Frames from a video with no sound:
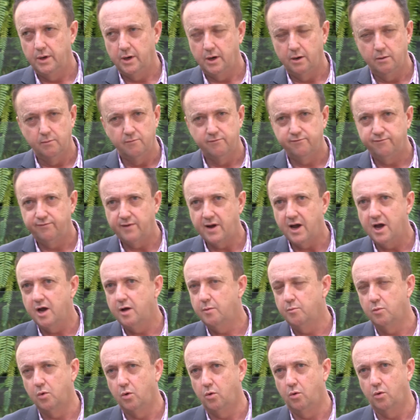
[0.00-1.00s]
far
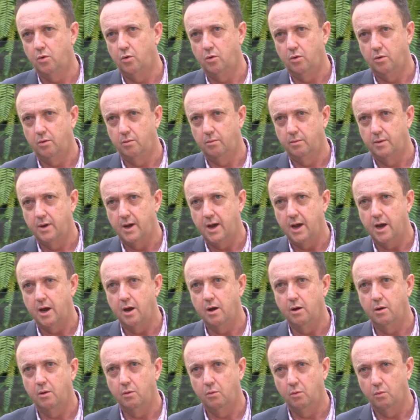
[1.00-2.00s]
more,
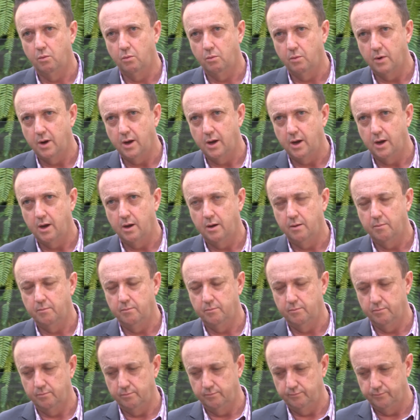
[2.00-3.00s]

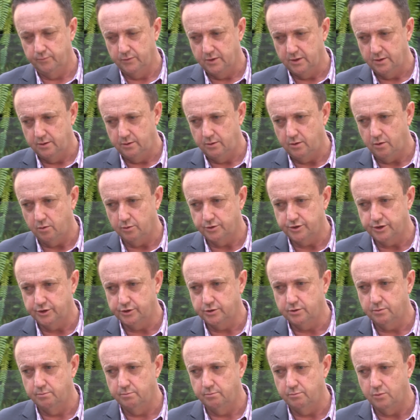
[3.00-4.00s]
not
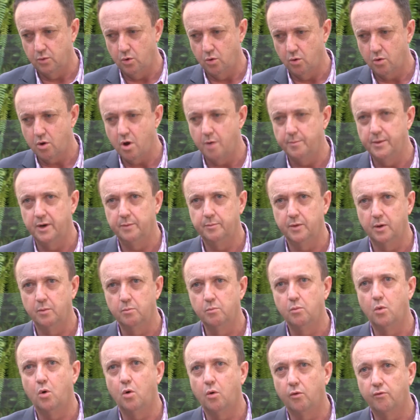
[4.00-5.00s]
just more common, but
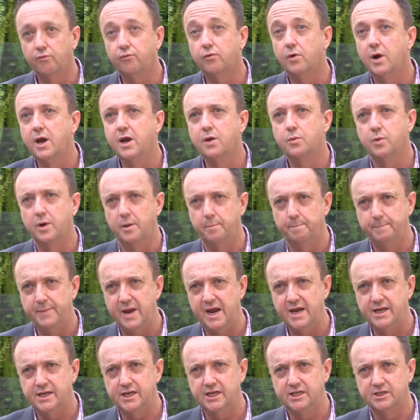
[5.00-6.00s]
more frequent
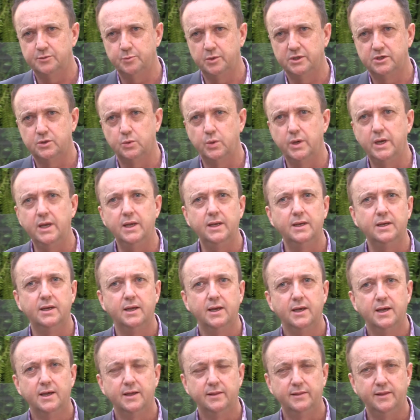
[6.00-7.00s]
meetings between
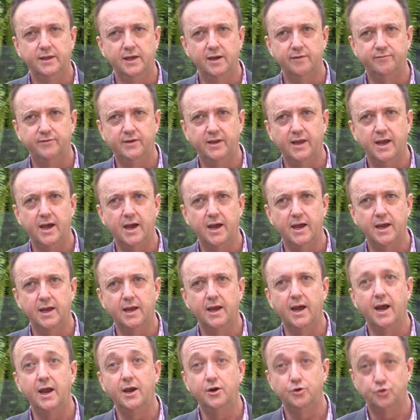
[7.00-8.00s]
the FDA
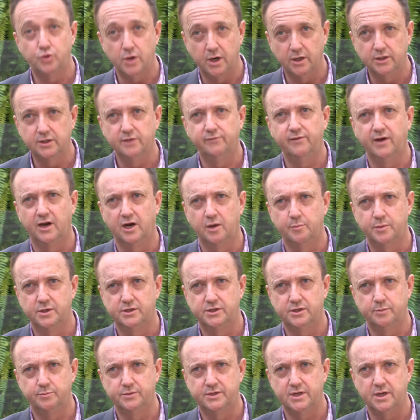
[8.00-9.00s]
and drug
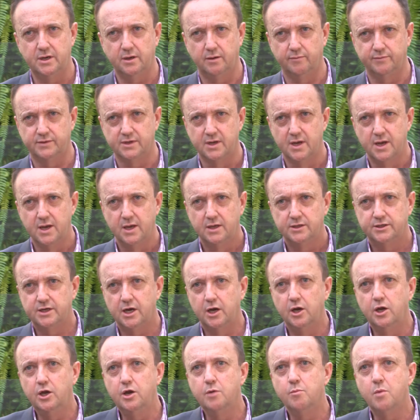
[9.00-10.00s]
developers themselves. So
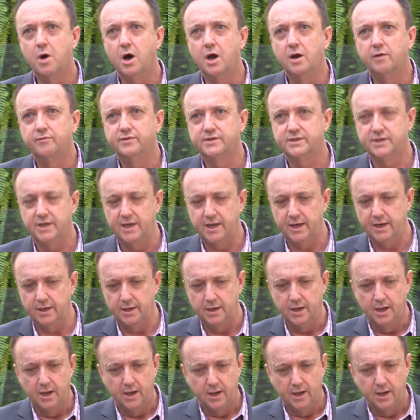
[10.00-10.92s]
you might have seen,